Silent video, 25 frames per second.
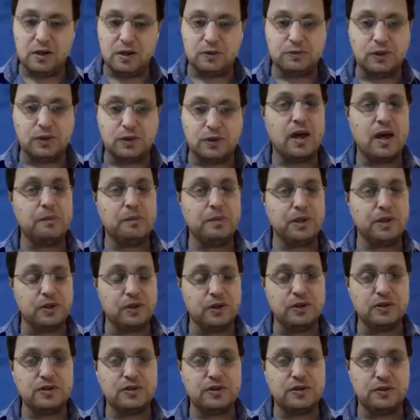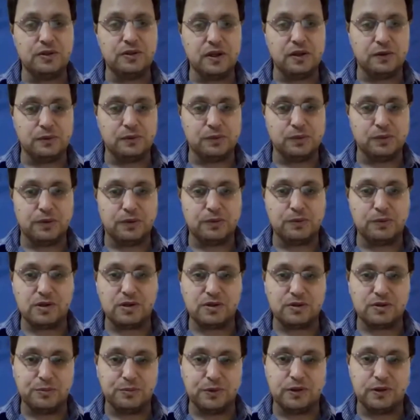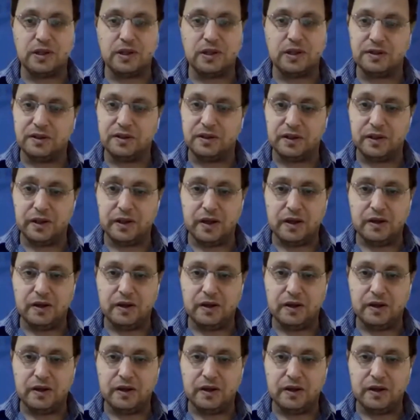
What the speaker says: We're happy to host today Ruth Wasserman Lande,